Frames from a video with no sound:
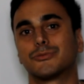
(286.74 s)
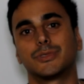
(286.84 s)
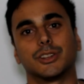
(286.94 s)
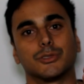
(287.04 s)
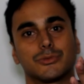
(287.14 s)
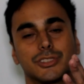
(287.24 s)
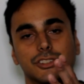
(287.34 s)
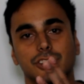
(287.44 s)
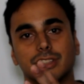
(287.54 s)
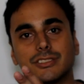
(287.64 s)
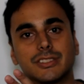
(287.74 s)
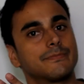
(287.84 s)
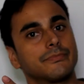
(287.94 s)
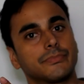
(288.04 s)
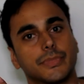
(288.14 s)
you know, such
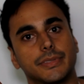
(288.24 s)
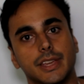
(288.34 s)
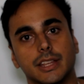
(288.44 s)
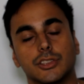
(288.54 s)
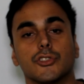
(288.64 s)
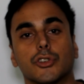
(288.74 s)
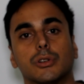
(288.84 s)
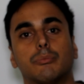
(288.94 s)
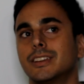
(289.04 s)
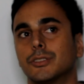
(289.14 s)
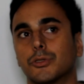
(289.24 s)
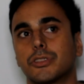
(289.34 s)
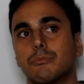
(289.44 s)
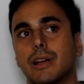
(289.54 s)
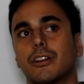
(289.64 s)
as in Europe,
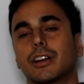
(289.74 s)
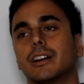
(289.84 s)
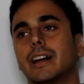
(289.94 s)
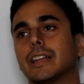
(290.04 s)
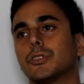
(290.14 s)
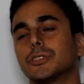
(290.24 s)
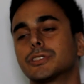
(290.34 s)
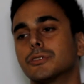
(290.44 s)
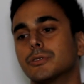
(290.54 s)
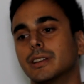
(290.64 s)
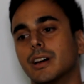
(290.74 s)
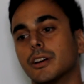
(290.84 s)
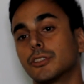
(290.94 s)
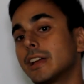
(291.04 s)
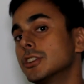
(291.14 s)
North America, and also in
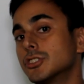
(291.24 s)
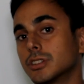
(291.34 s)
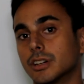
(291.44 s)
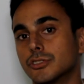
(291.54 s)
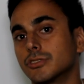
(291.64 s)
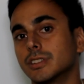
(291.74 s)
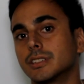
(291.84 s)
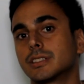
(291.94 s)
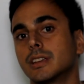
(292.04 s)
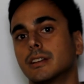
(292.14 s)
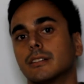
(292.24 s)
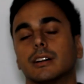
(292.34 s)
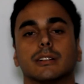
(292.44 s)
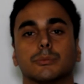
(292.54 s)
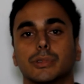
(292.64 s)
other Asian countries,
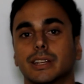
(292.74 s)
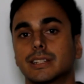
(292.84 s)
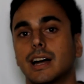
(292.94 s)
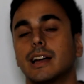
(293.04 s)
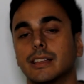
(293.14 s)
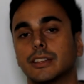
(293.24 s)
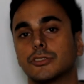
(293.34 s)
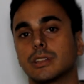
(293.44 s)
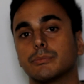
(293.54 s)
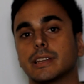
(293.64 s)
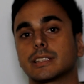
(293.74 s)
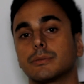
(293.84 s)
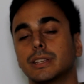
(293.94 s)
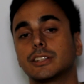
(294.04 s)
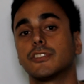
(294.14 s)
like Thailand or something,
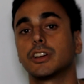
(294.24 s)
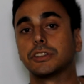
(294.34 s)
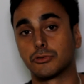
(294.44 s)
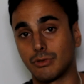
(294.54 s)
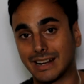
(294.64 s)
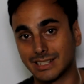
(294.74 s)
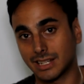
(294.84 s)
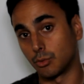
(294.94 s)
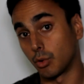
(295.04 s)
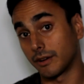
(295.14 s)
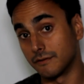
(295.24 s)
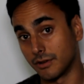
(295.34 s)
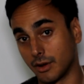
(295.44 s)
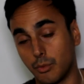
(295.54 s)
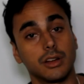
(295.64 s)
something very direct can work
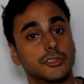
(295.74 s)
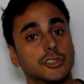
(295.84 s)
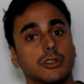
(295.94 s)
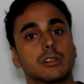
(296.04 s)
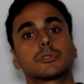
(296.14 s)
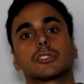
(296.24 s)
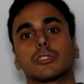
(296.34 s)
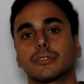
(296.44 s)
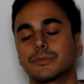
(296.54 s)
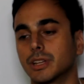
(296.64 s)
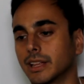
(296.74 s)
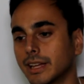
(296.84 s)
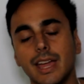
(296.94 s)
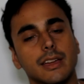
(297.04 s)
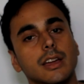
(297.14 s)
very well, just going up to a girl and being like,
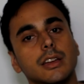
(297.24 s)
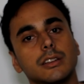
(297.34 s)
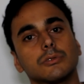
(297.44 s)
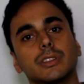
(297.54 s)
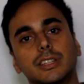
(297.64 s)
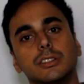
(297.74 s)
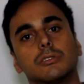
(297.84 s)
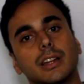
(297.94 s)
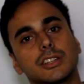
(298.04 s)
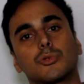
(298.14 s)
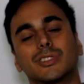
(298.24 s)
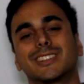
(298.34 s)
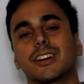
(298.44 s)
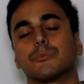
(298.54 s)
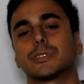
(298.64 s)
hey, you're really cute, I just wanted
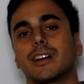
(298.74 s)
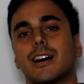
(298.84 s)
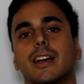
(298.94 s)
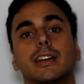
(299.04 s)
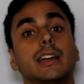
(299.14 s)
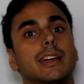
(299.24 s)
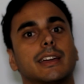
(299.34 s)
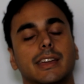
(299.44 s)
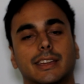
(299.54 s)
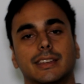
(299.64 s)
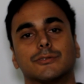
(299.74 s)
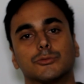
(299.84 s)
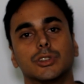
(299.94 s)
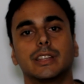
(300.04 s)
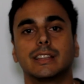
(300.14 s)
to come say hi. it can
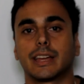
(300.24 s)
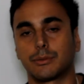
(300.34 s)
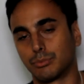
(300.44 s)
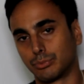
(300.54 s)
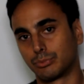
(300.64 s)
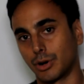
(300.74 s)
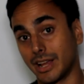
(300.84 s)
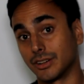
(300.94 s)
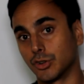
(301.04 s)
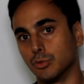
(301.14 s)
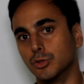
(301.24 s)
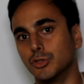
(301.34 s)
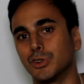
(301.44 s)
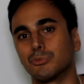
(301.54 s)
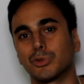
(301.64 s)
really like brighten her
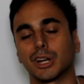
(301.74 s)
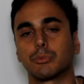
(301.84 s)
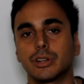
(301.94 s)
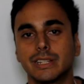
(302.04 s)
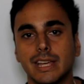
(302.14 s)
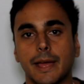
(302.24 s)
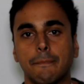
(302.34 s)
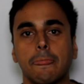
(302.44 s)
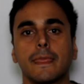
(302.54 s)
mood and bring up her day.